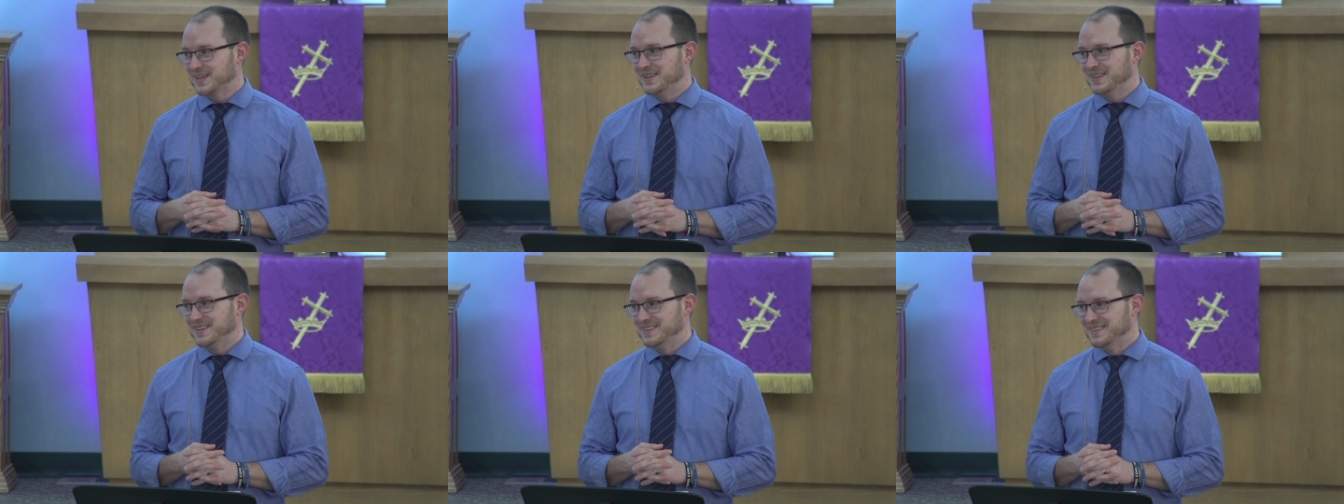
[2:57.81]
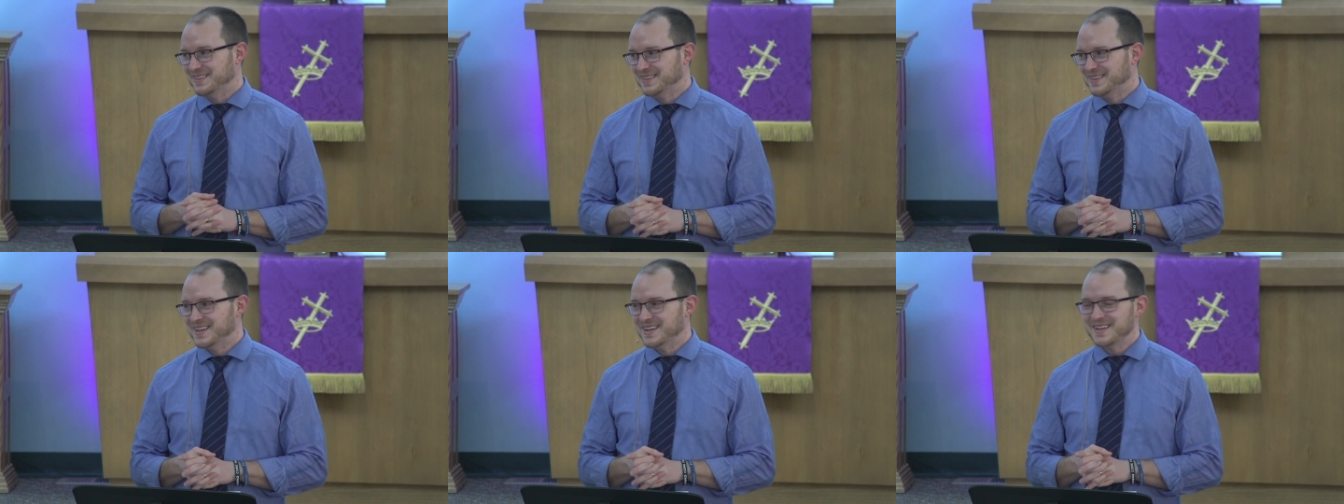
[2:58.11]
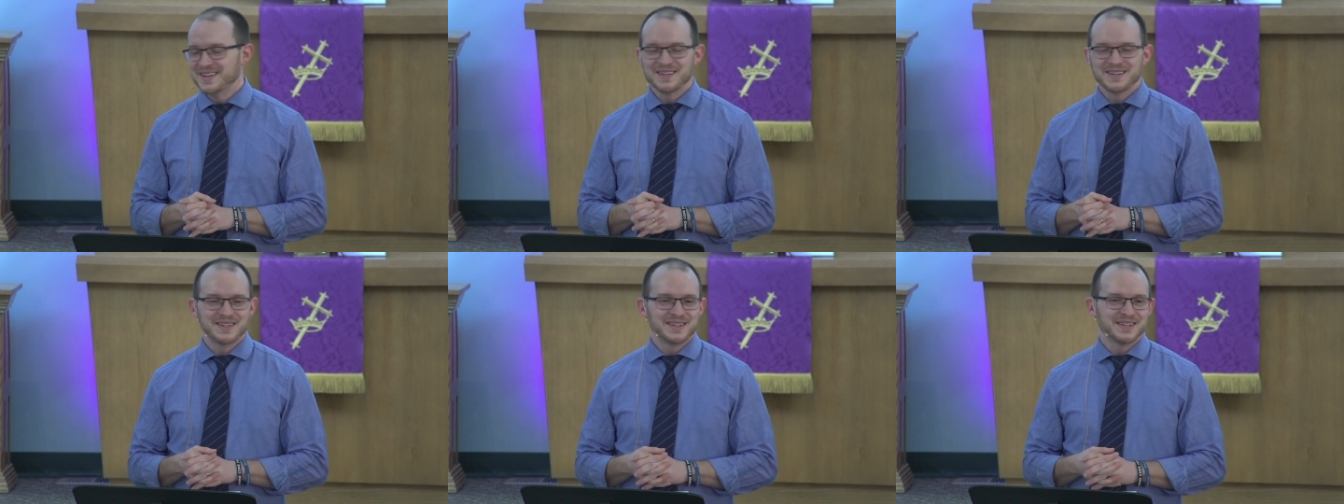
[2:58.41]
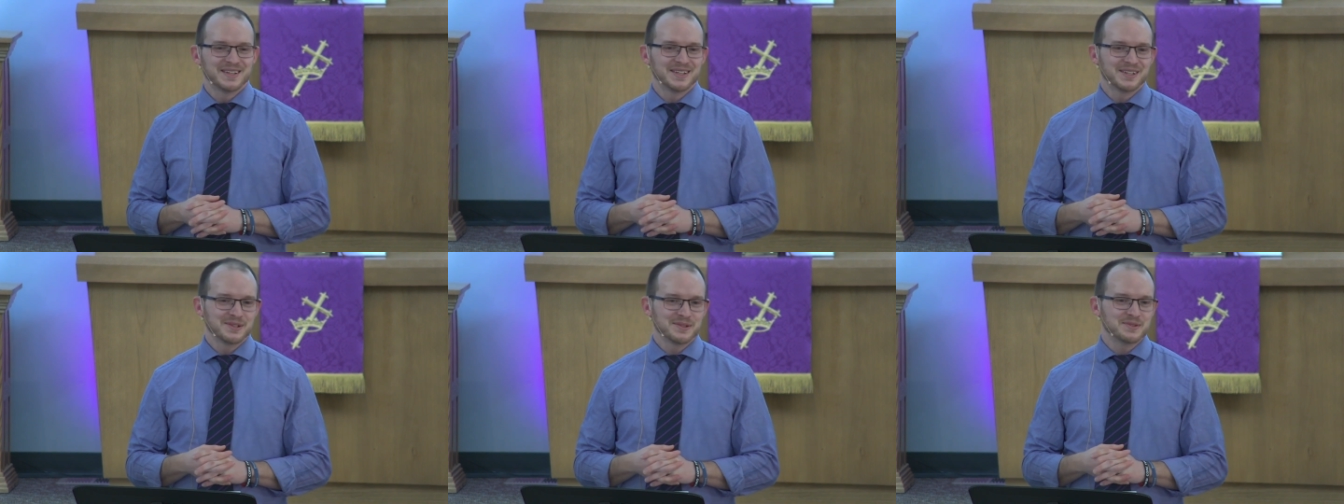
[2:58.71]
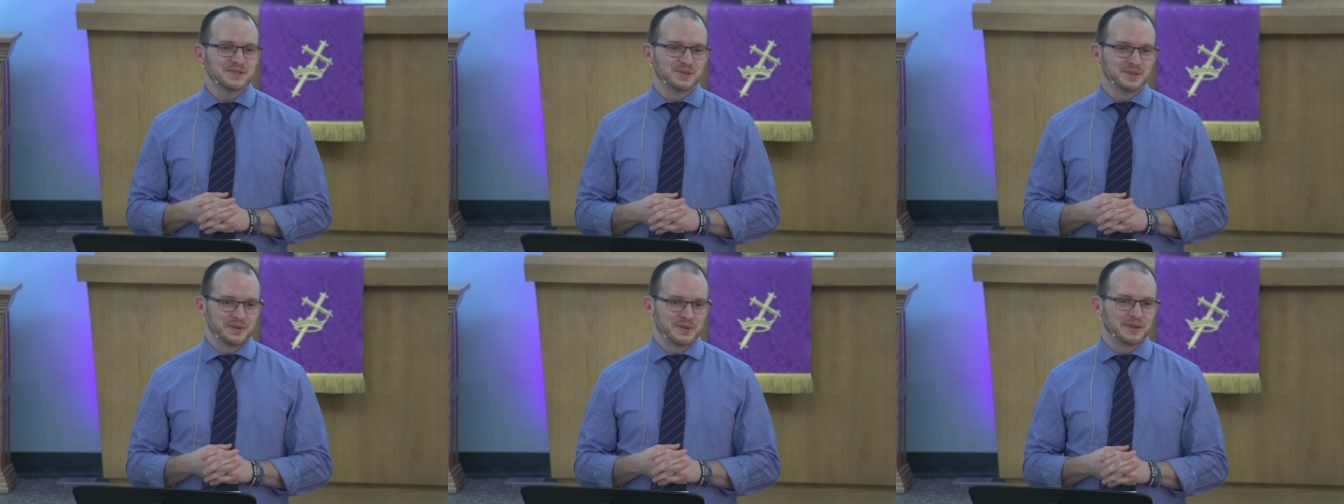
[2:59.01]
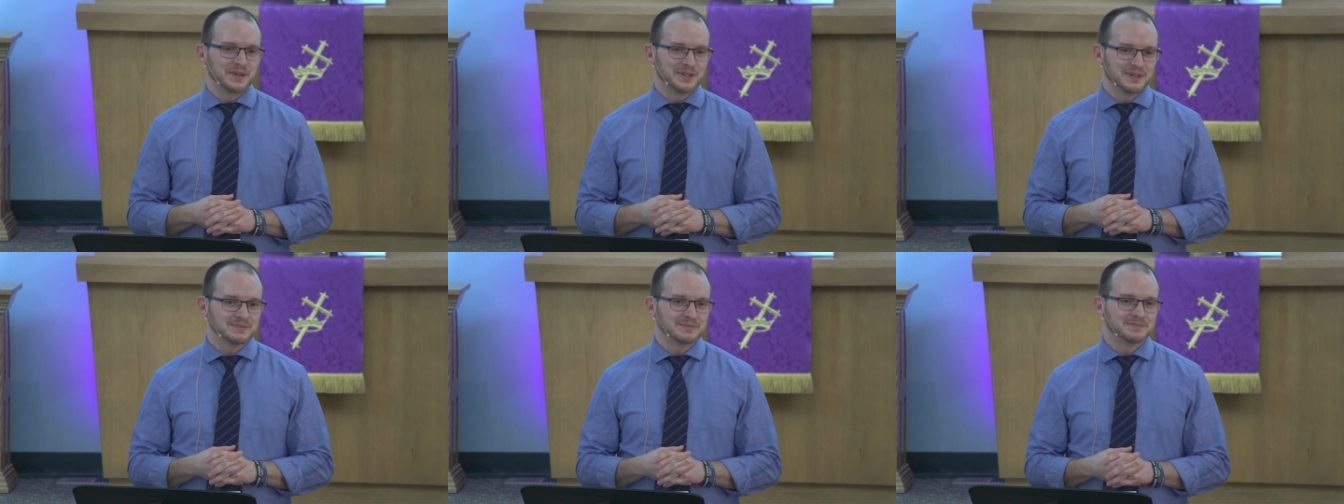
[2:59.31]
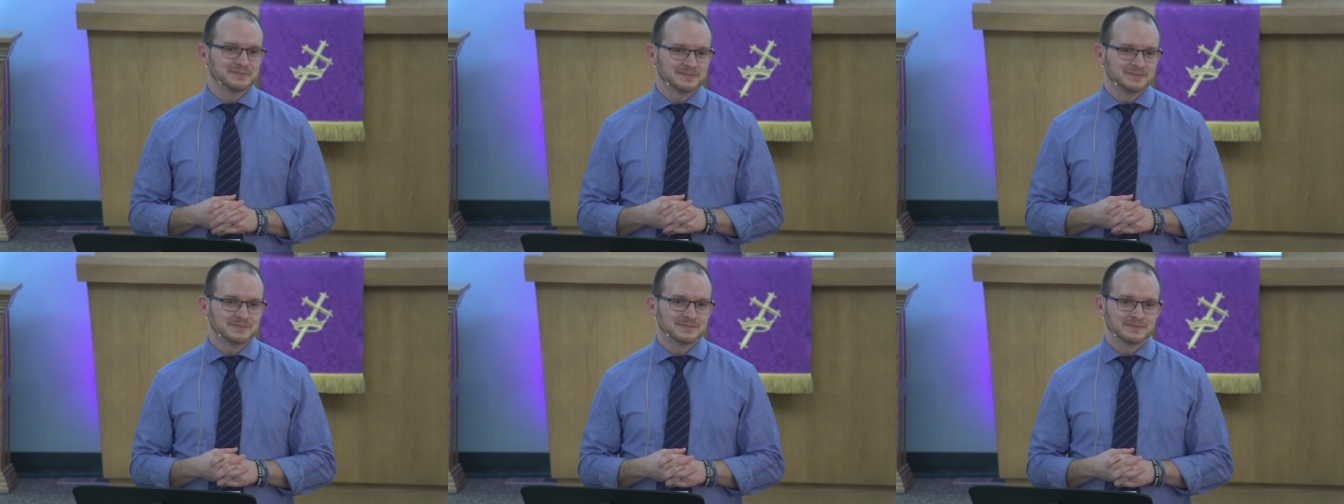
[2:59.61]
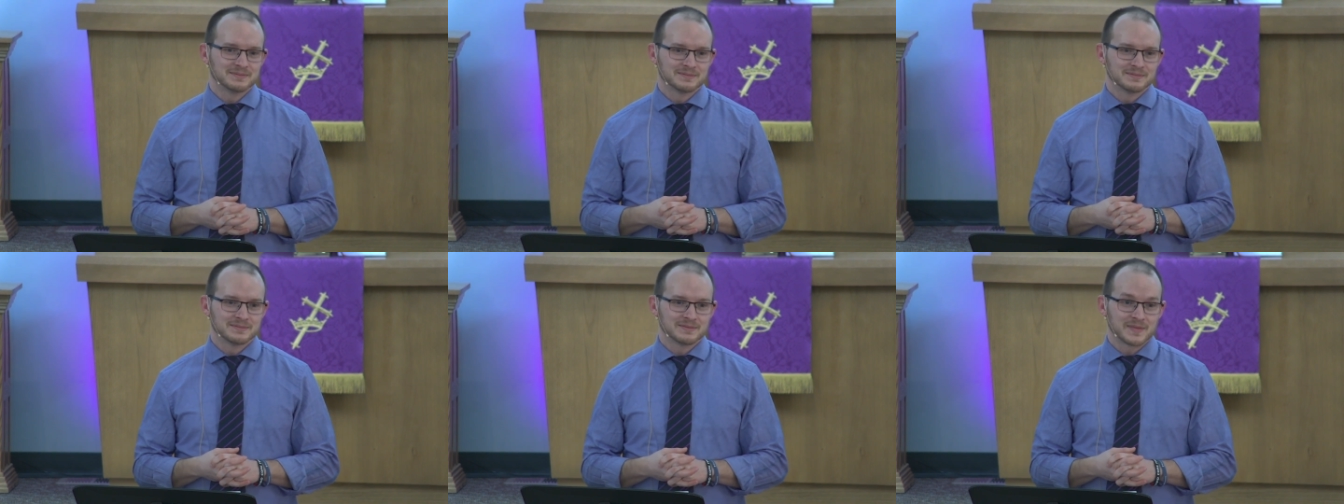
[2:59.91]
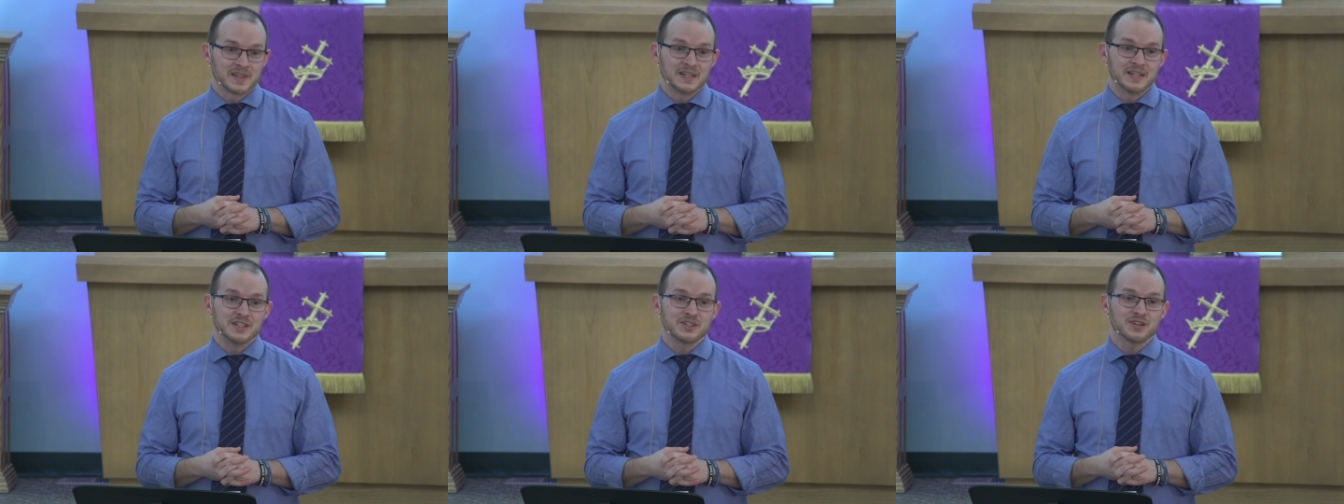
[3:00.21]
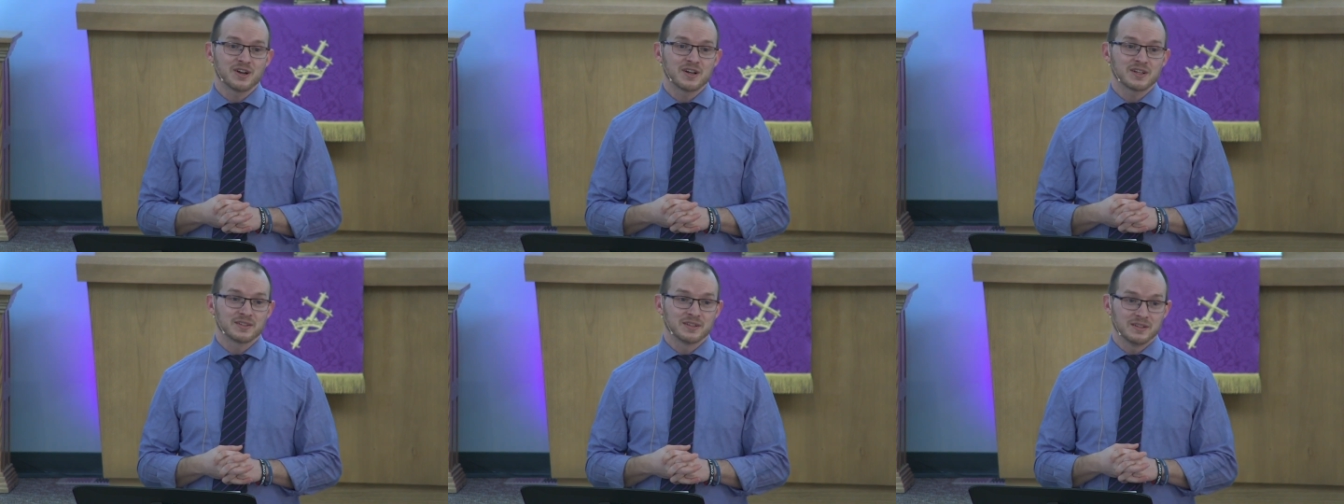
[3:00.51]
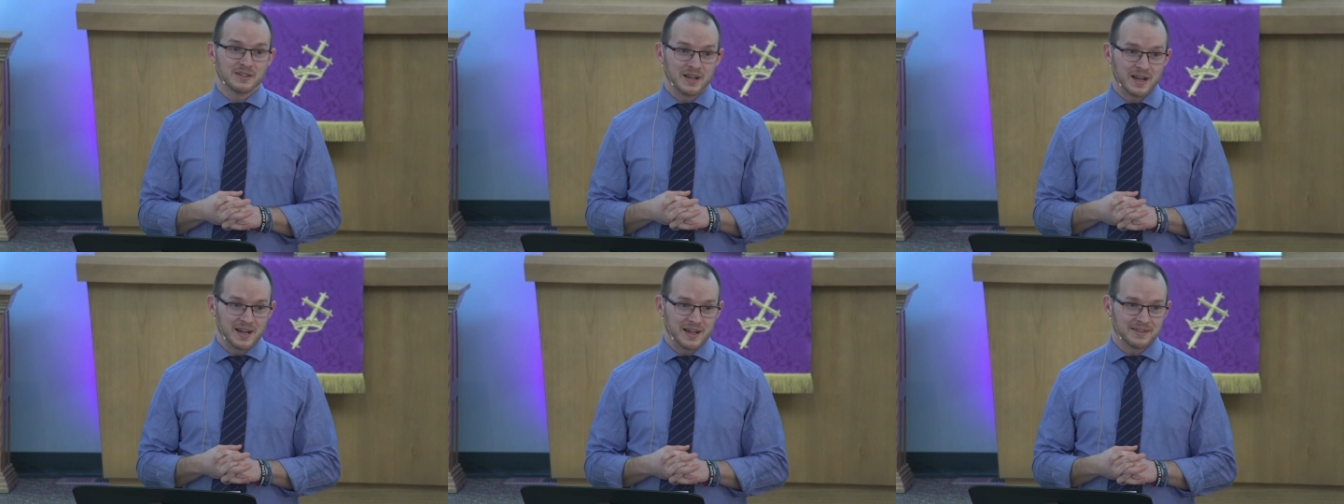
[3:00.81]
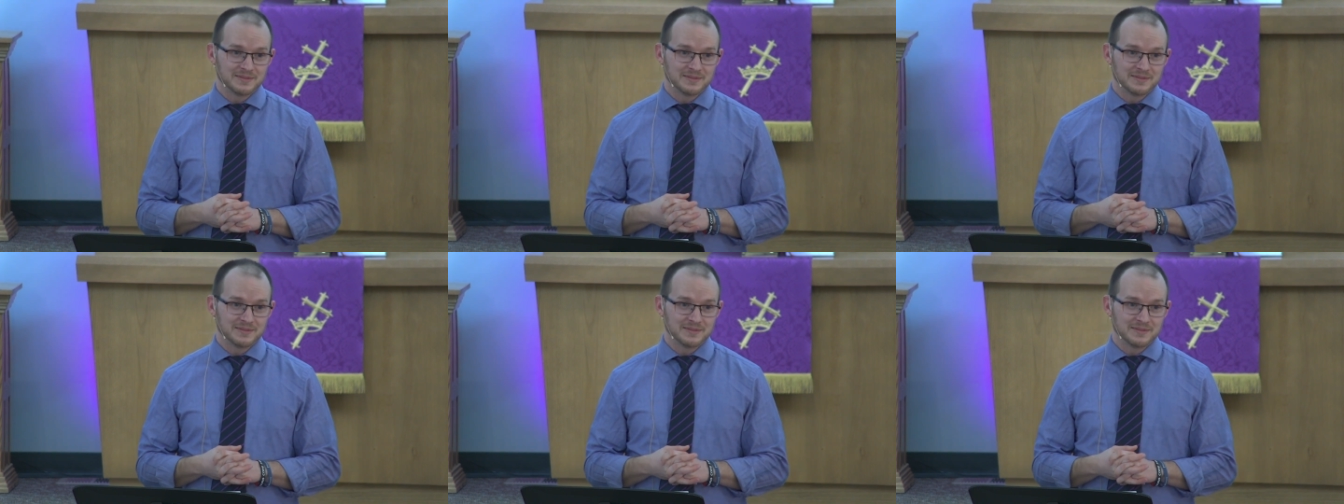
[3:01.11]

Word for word: it was Luther. And he talked a lot.